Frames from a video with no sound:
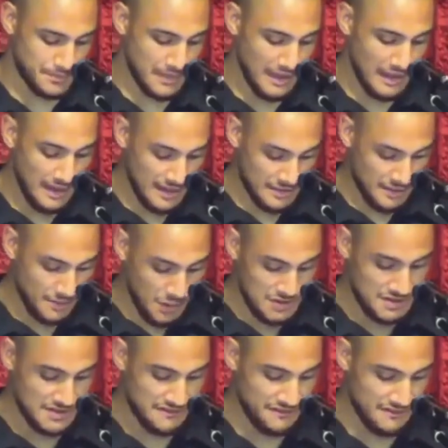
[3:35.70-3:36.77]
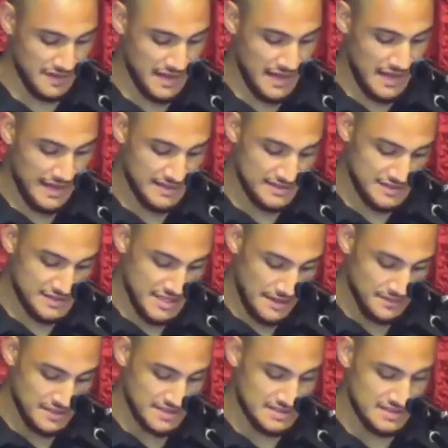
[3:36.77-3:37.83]
And the positive end to chapter
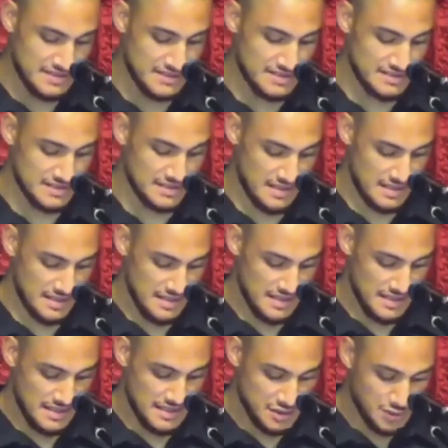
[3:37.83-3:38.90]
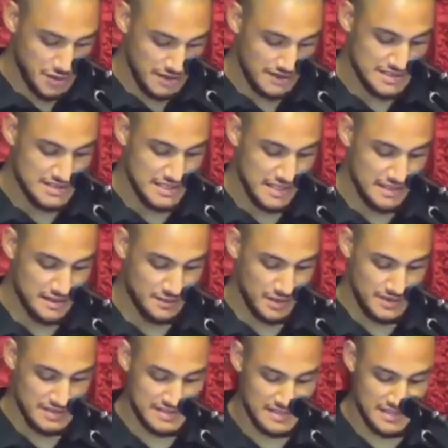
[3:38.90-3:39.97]
6 is quickly shattered by the
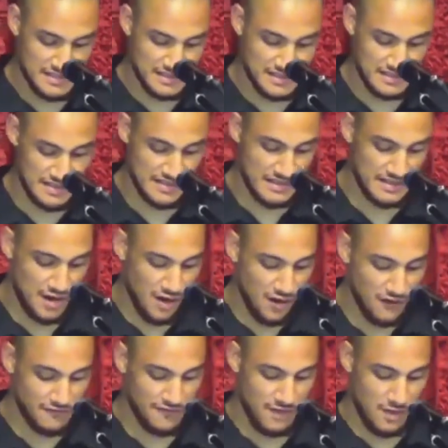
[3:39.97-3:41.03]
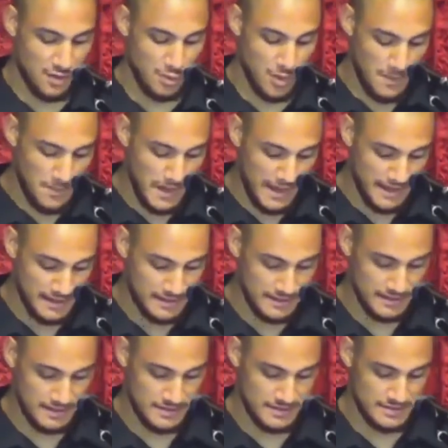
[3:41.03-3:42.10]
sin of one man,
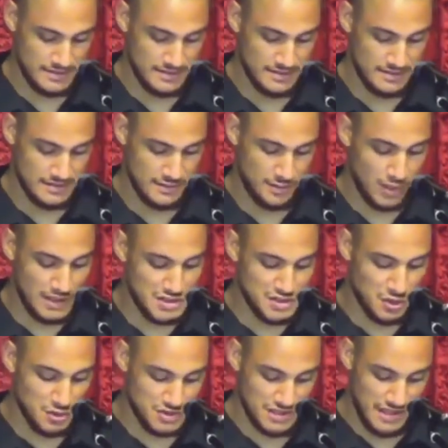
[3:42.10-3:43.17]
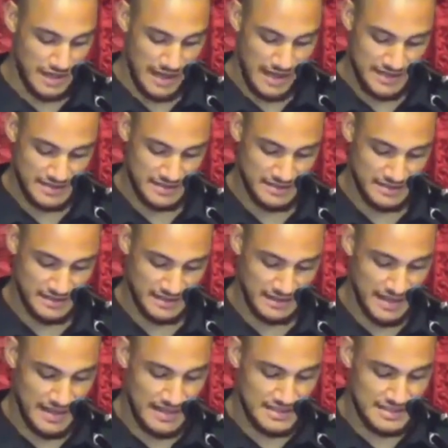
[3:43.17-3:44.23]
one soldier, Achan, in
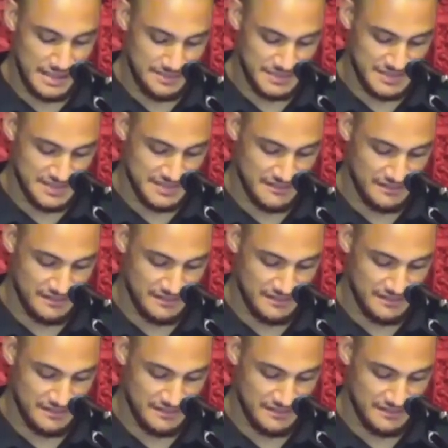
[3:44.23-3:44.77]
chapter 7.